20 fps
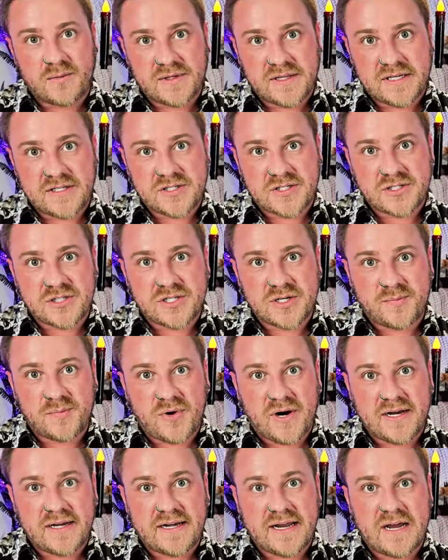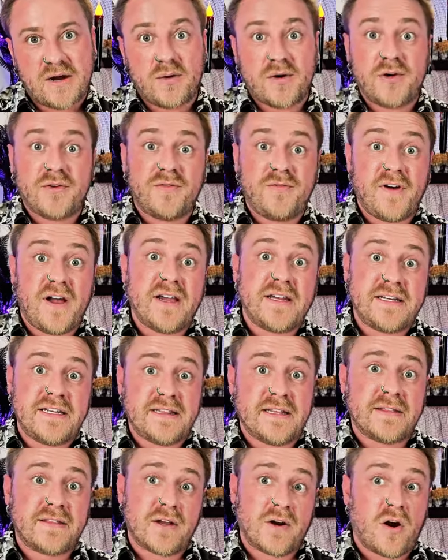relationship right now and you're
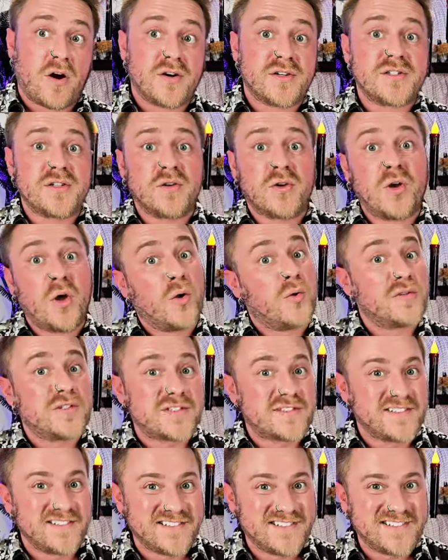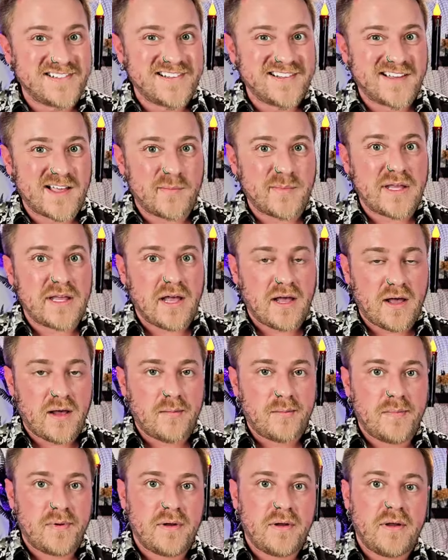finding that there are still ghosts coming
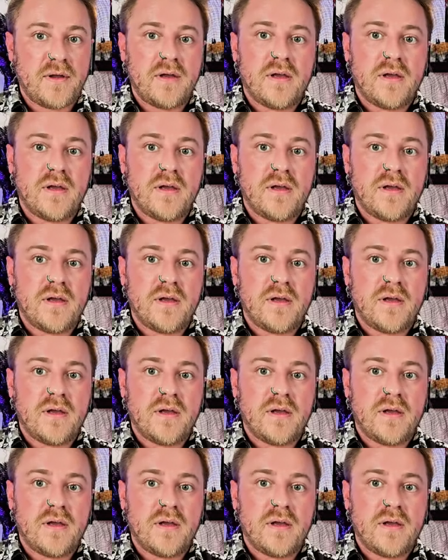up,